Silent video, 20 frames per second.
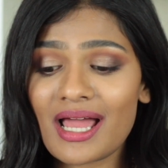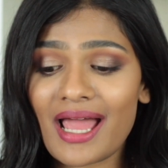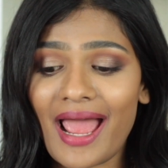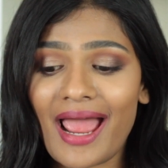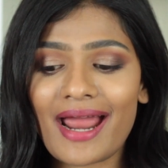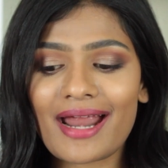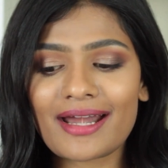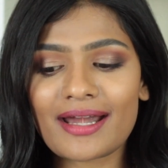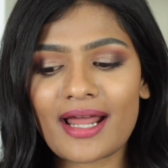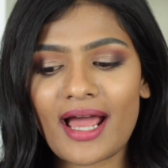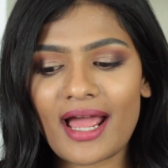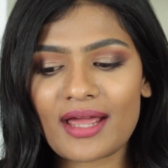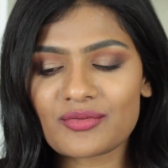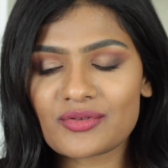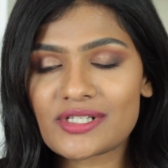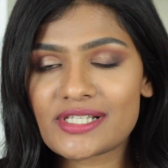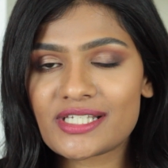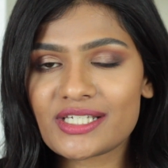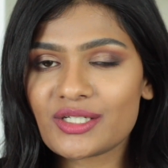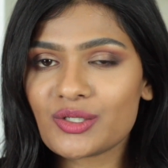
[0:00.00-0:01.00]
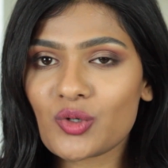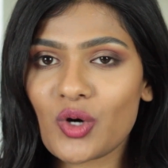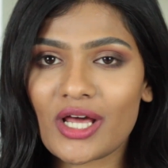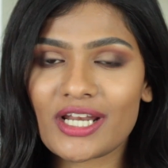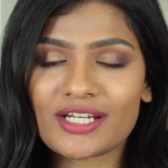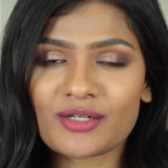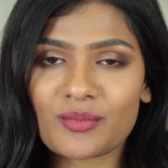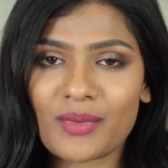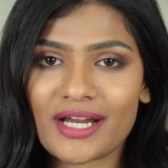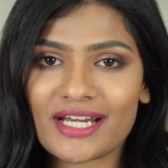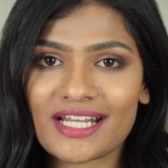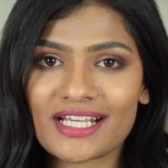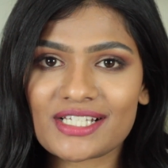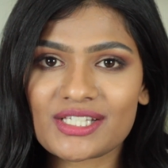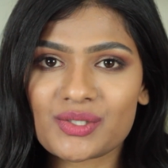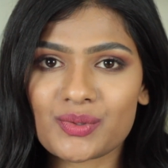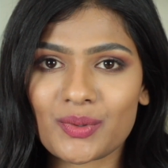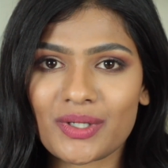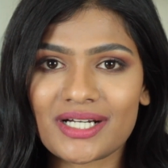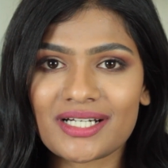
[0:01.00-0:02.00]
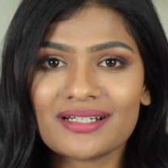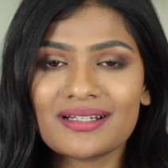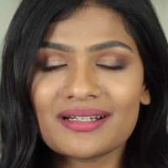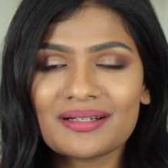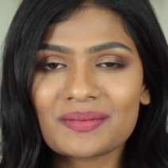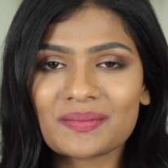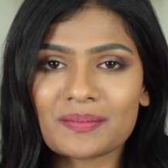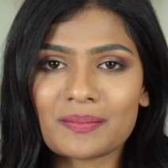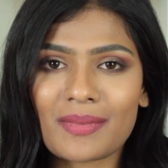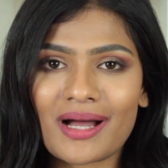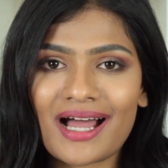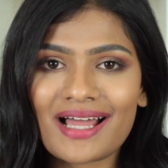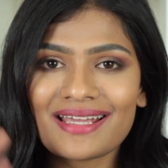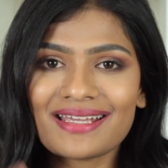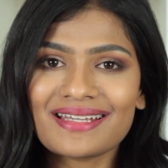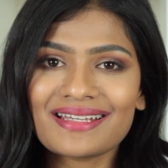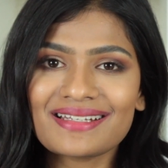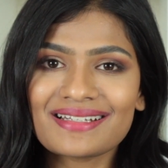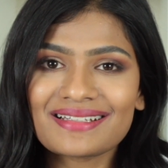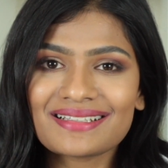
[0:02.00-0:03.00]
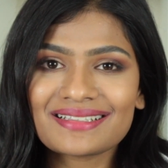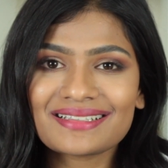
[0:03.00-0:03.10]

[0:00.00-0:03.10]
And I will see you all in my next one. Bye.